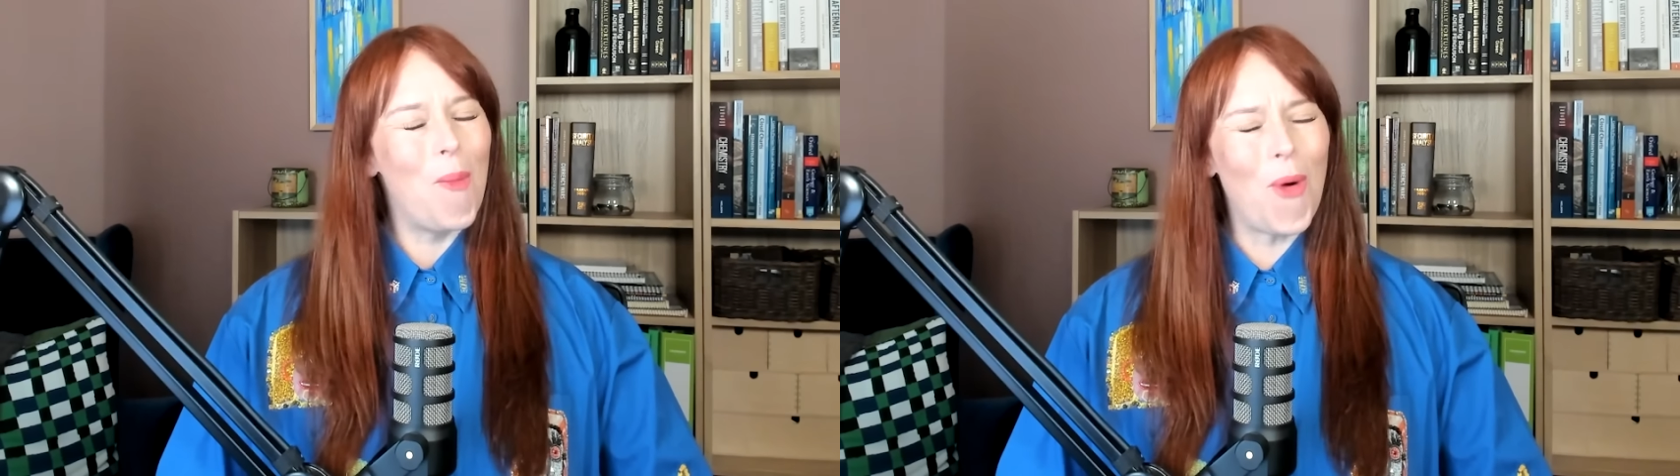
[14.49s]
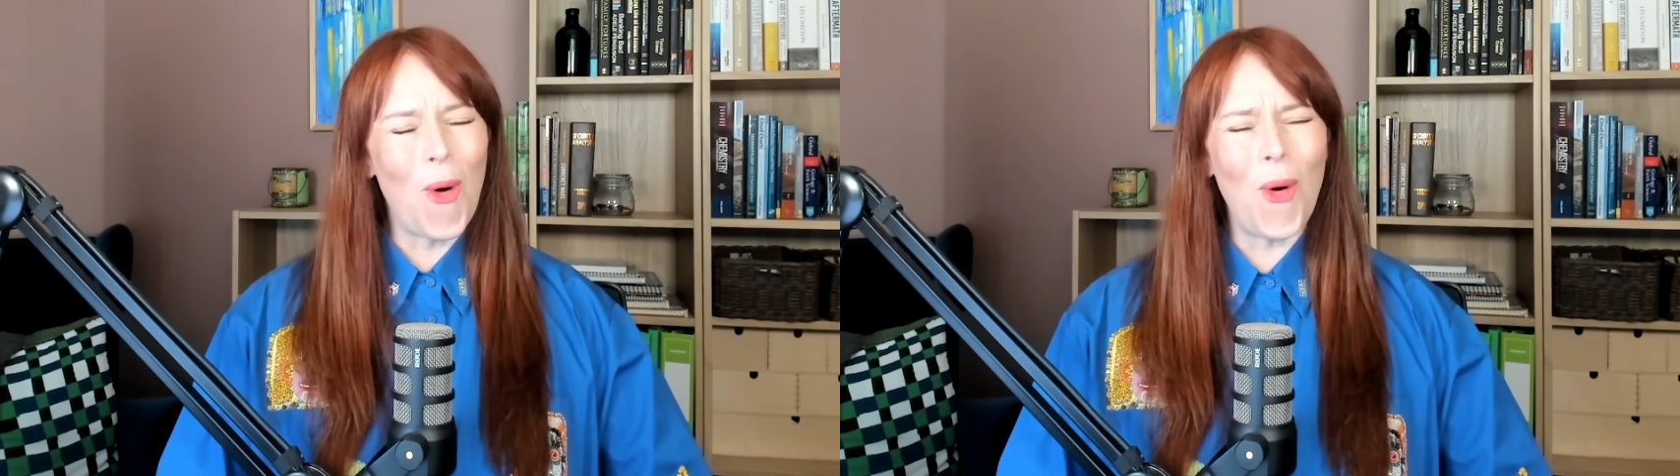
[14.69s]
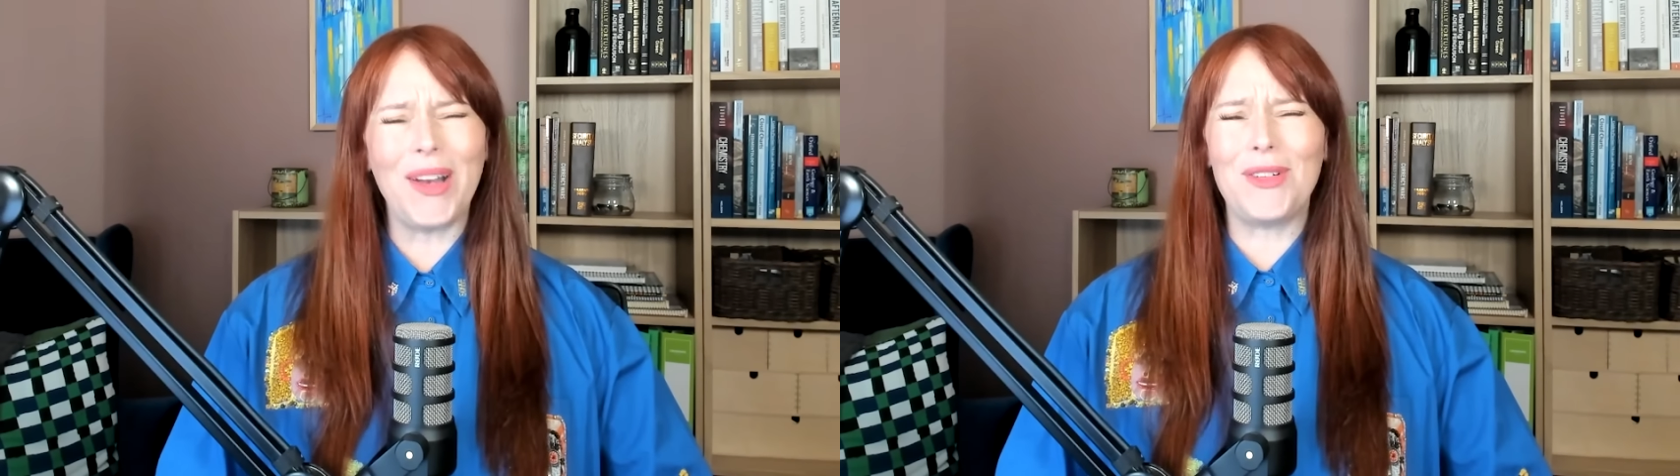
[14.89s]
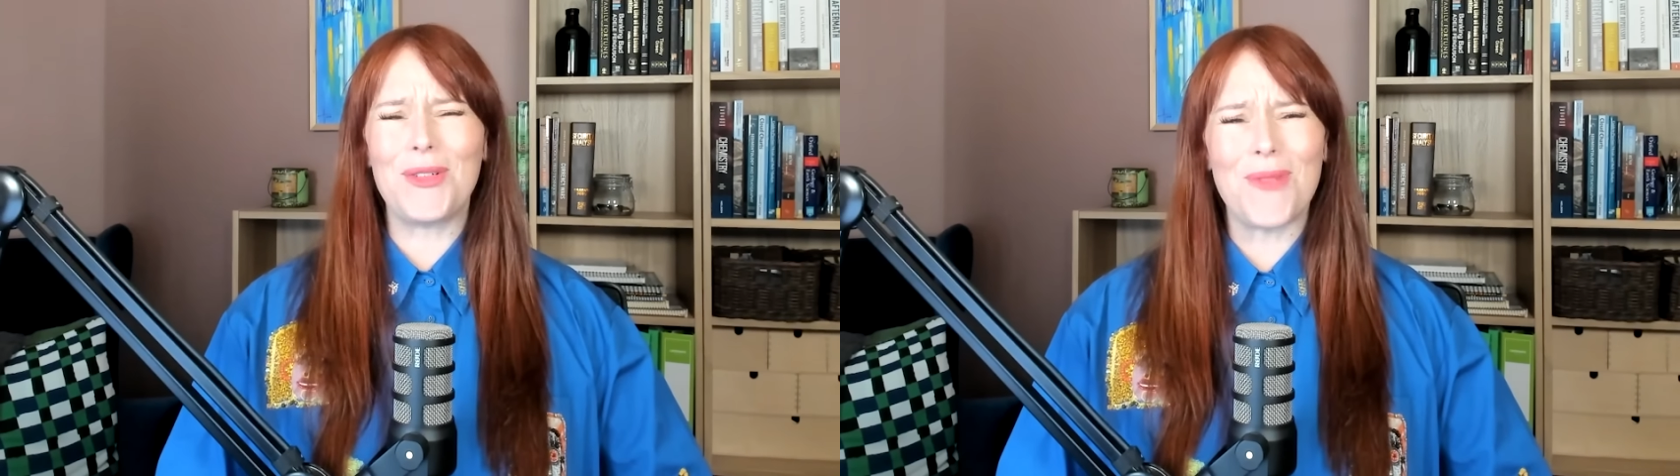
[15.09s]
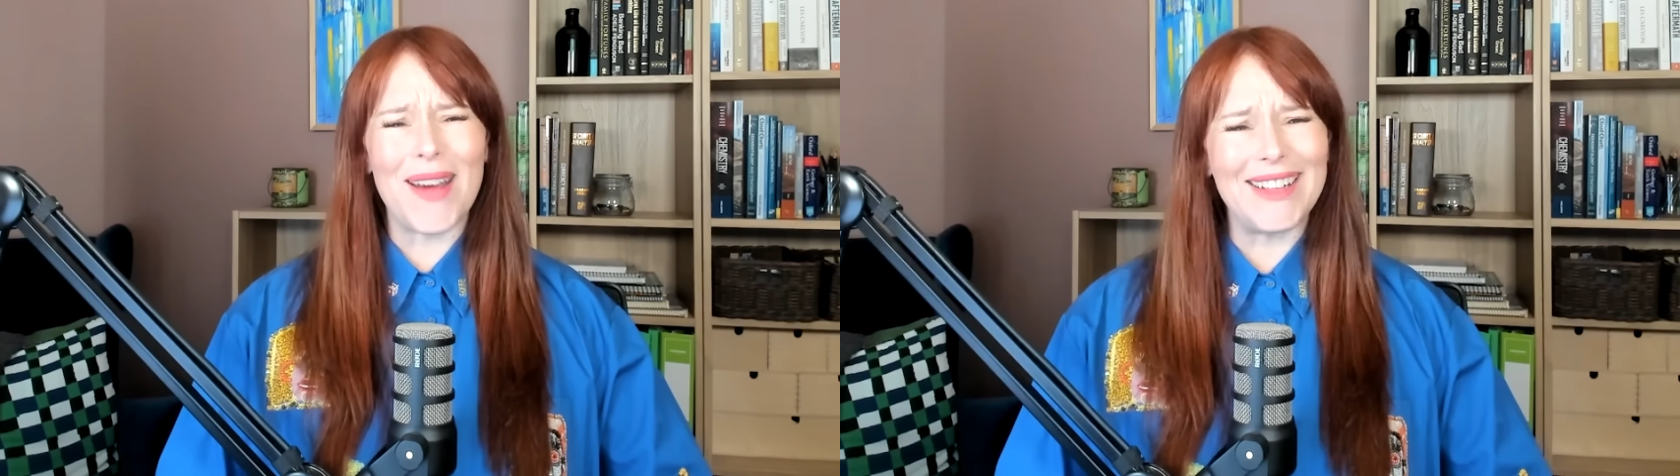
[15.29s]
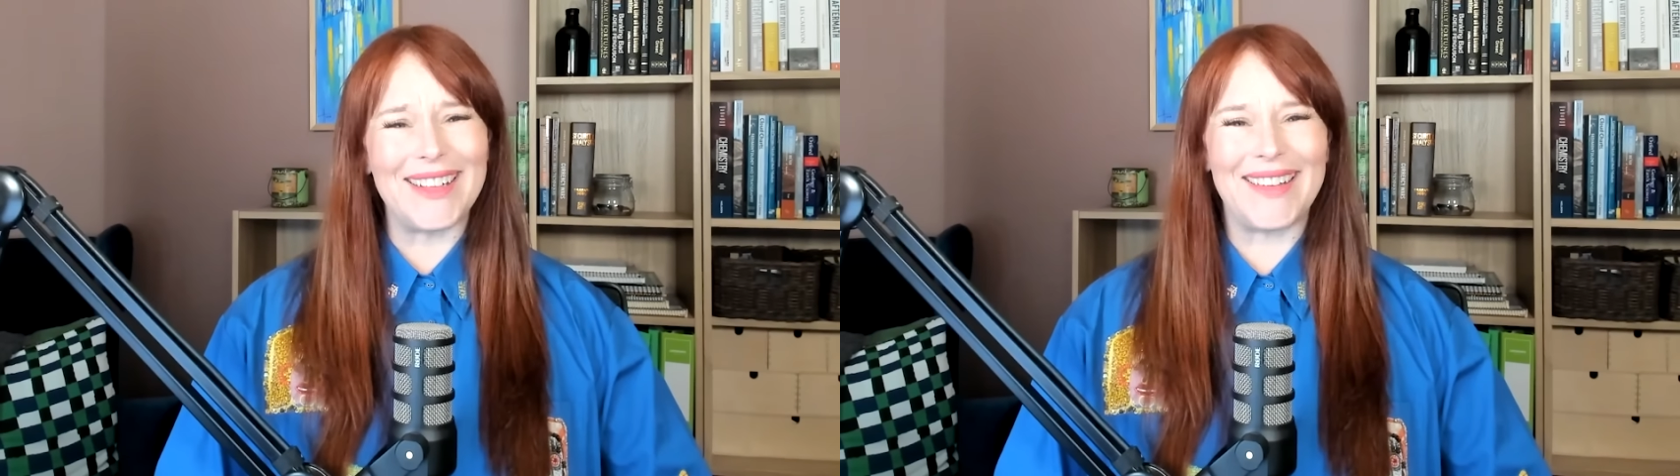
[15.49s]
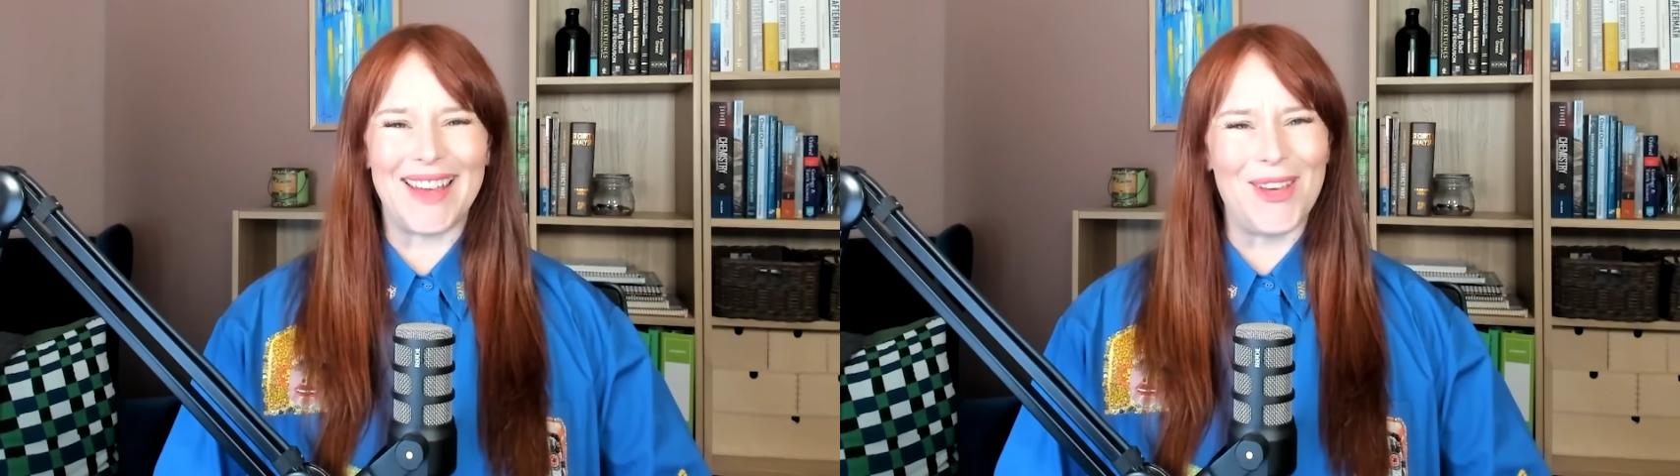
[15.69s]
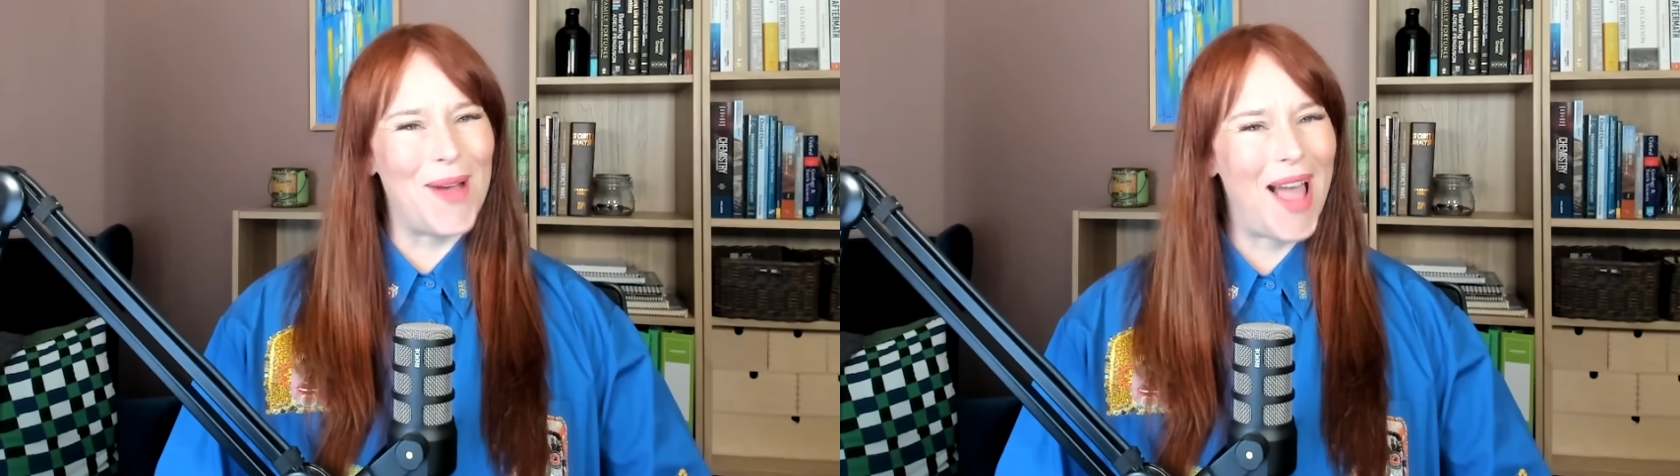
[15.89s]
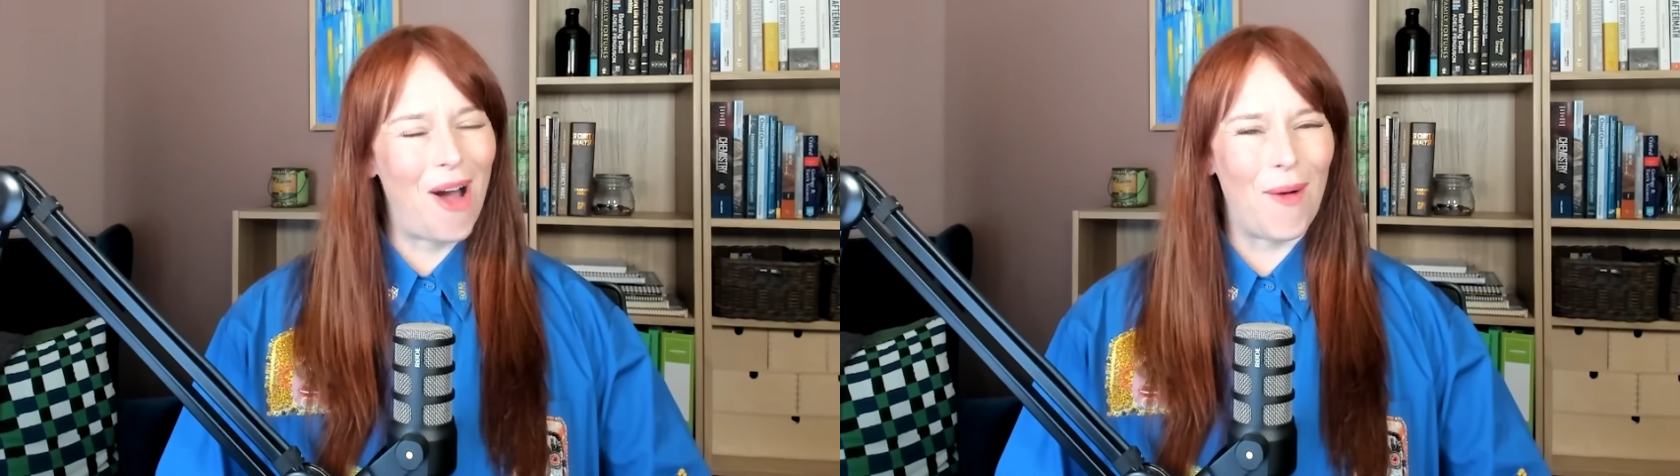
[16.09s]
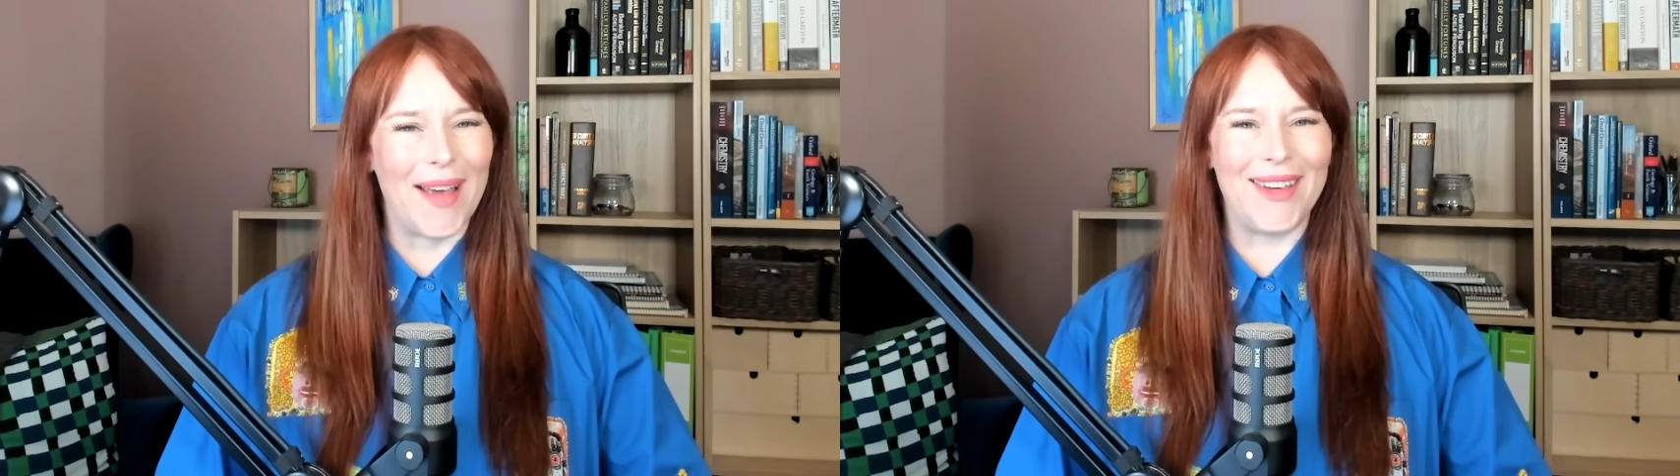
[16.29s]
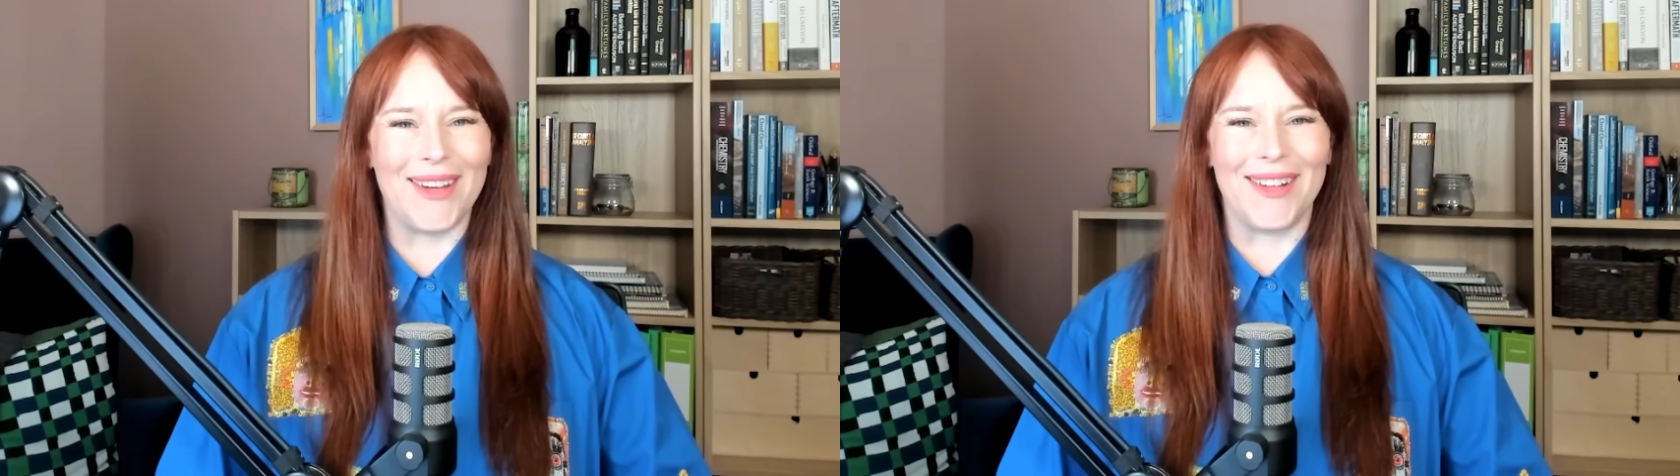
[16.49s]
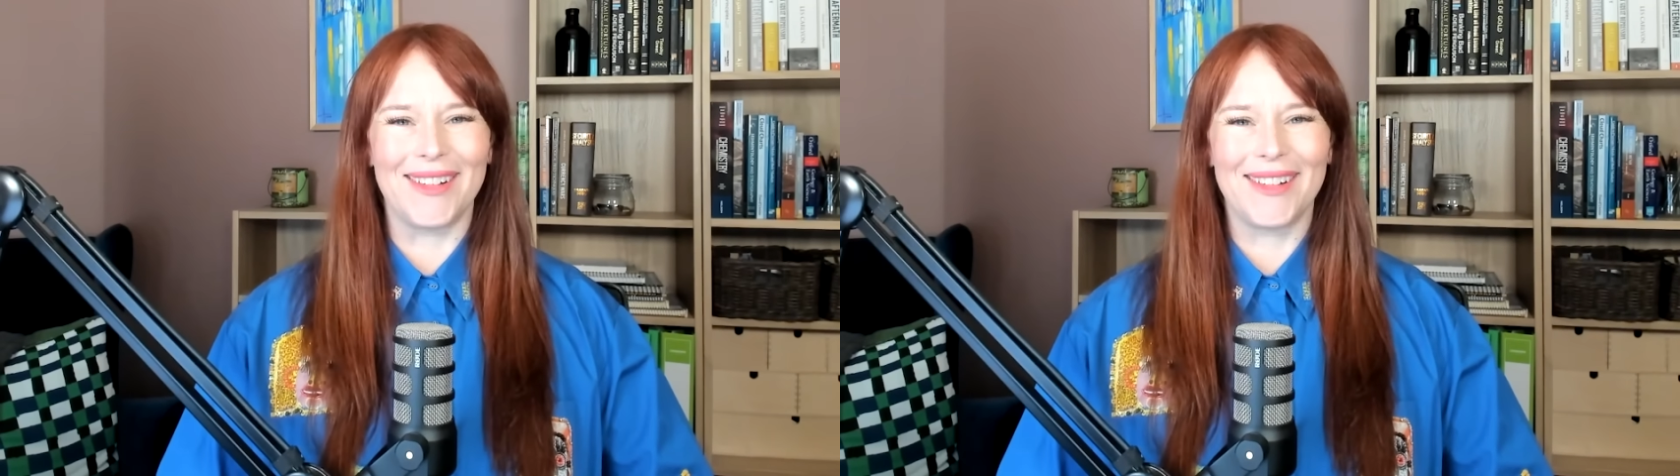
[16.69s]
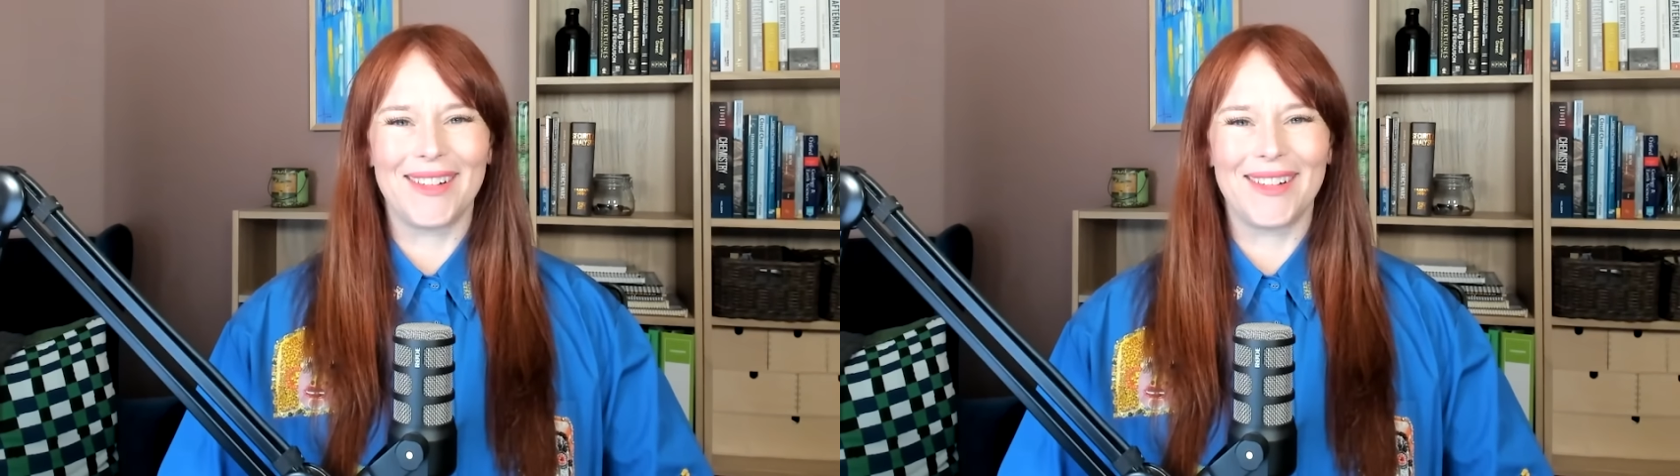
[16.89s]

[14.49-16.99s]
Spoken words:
Paul, it's great to see you. How are you?